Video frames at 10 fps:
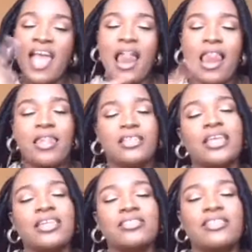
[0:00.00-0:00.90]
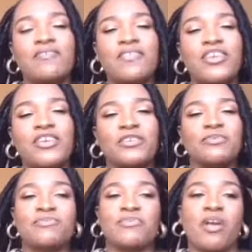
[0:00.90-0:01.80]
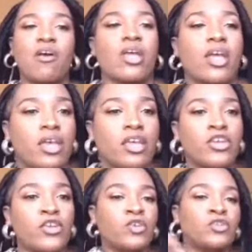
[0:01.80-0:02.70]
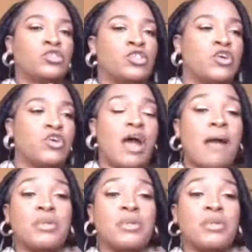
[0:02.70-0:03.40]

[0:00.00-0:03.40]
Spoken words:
let's get into the video. Okay, so I'm going